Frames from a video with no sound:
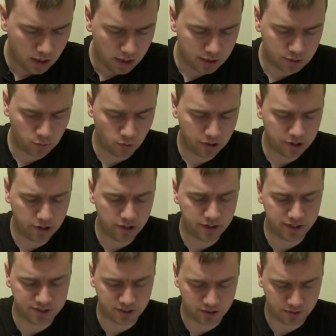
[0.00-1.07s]
His war gear,
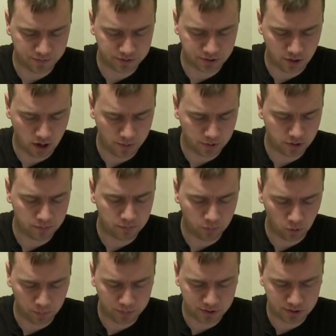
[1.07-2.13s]
his artificer armor,
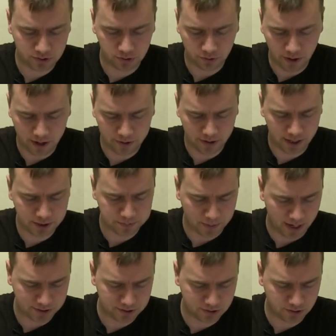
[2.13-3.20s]
bolt pistol, crack grenades,
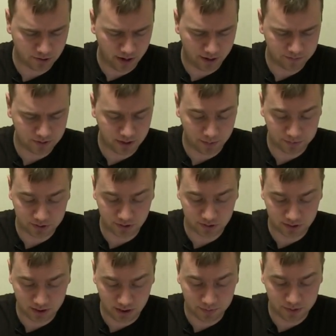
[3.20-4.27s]
master, crafted
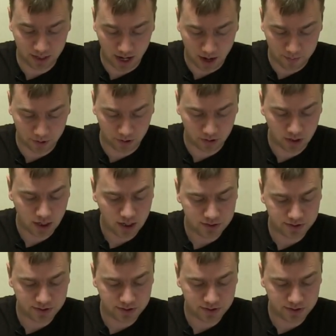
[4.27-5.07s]
nemesis, demon hammer,